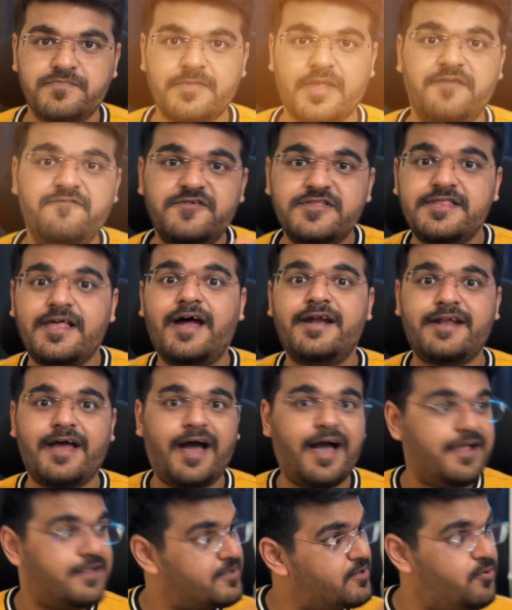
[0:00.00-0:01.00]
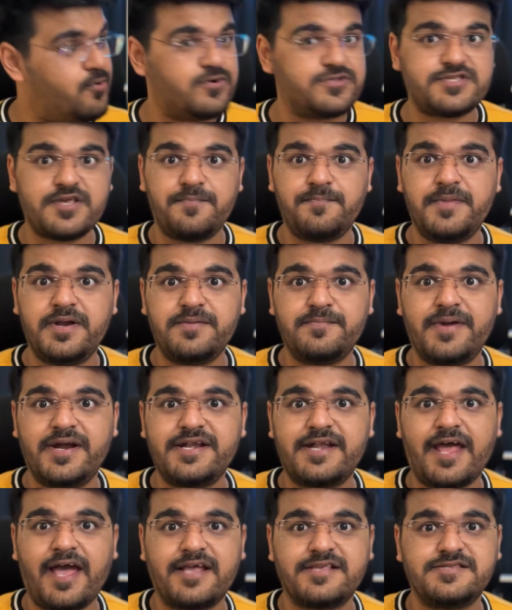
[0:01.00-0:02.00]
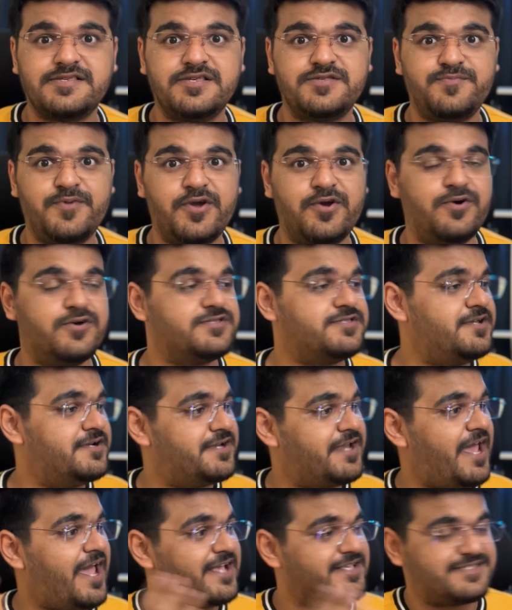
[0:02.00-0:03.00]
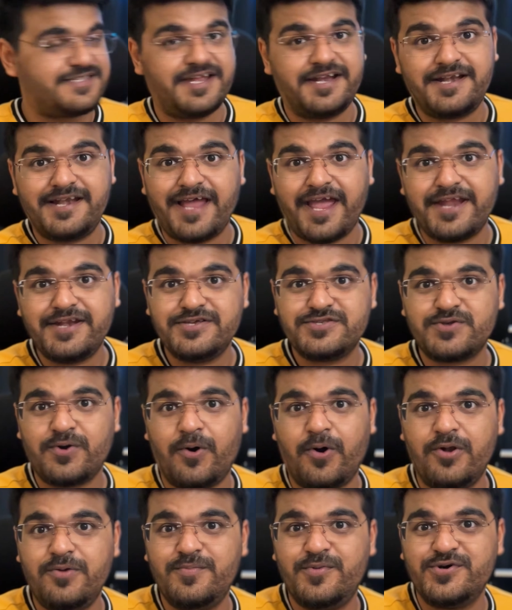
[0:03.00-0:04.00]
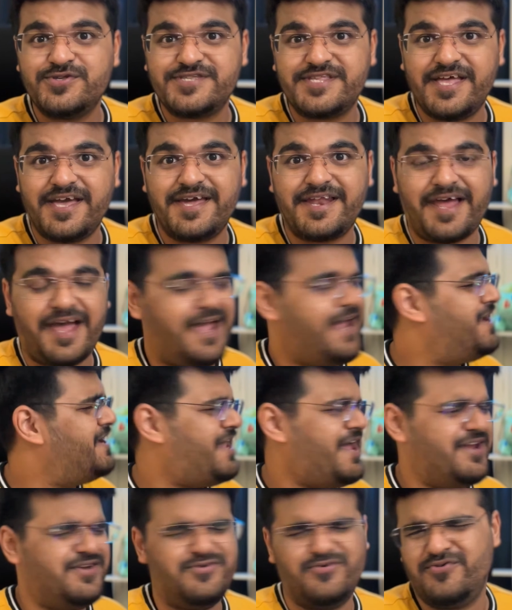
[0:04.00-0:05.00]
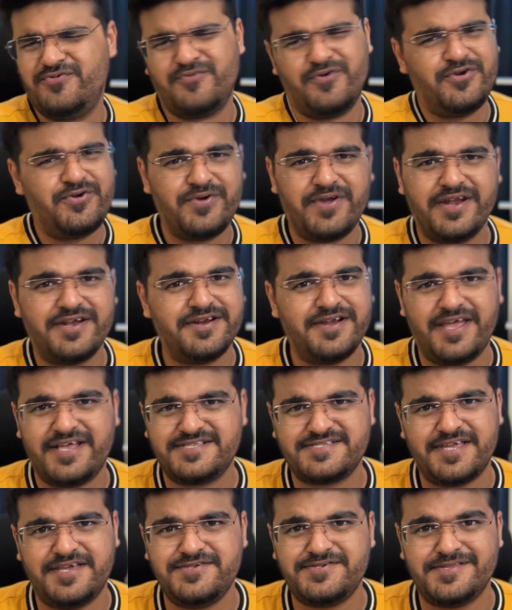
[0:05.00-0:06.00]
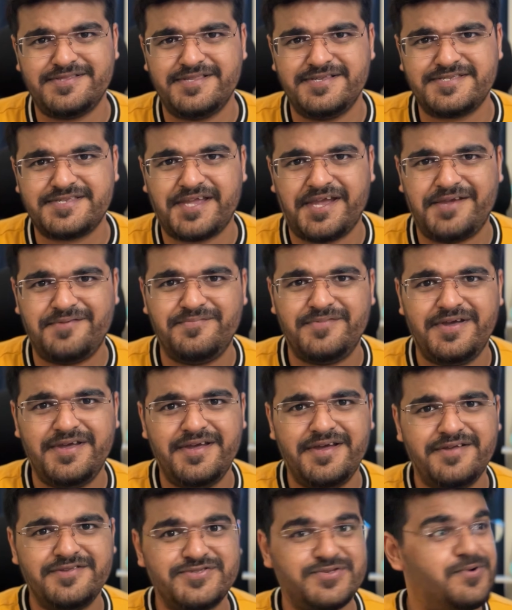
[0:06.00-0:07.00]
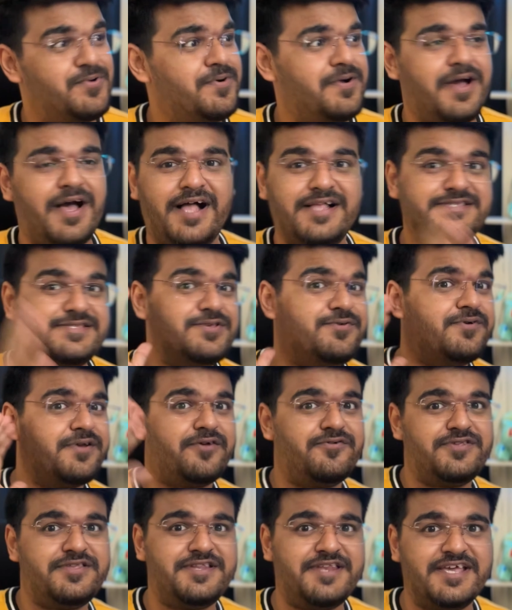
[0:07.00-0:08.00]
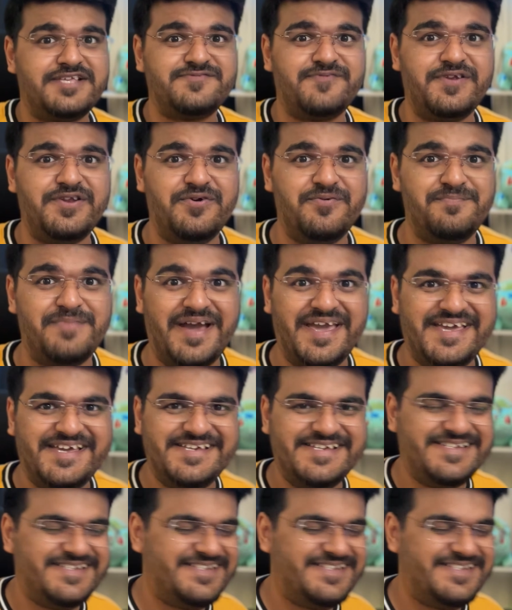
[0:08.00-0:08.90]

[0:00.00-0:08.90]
And with that, I'll go submit my taxes because the tax deadline is almost there and I don't want to get an extension this time. So I'll see you around in the next video. Bye.